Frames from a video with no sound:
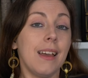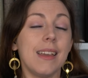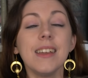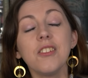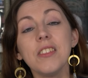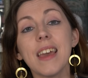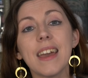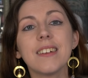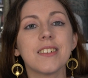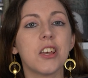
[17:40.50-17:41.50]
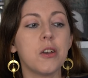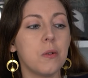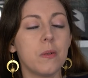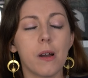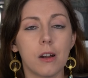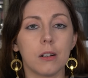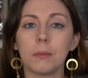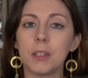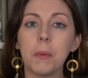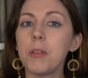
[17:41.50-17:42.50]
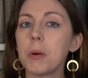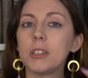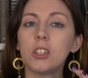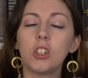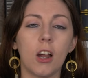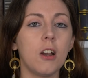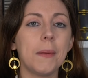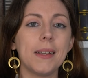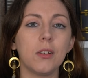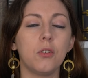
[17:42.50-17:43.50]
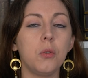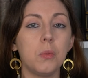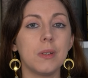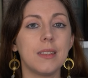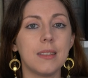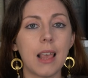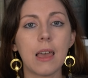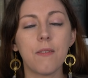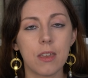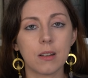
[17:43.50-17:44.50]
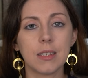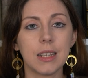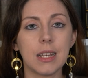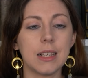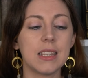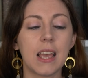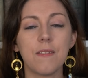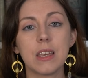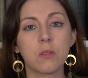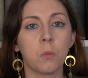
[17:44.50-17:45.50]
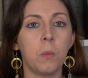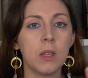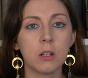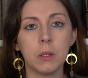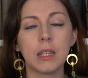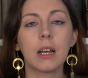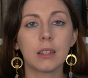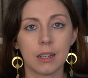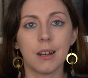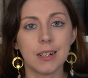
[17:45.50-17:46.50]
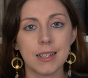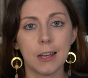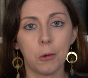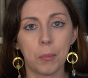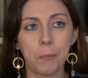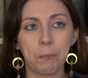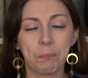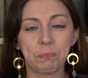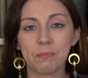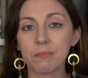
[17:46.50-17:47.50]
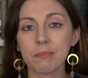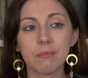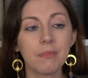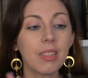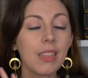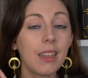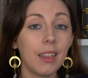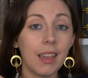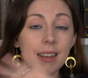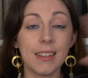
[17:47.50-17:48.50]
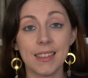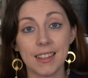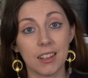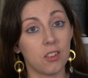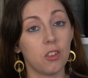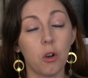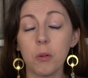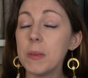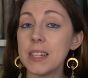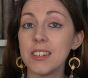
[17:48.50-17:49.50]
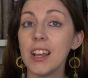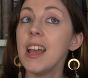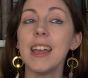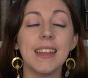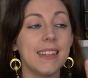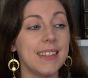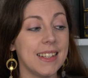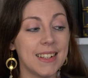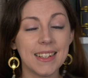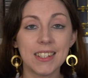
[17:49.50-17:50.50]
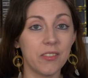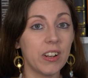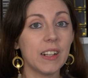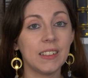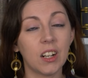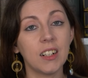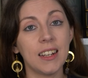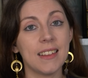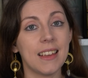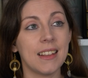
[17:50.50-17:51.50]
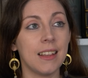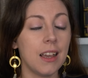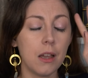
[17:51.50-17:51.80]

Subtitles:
Enter the heirs, some of them are determined to save their city, save this with or without the gods' help. And it's just so much. It descends into very darkness, and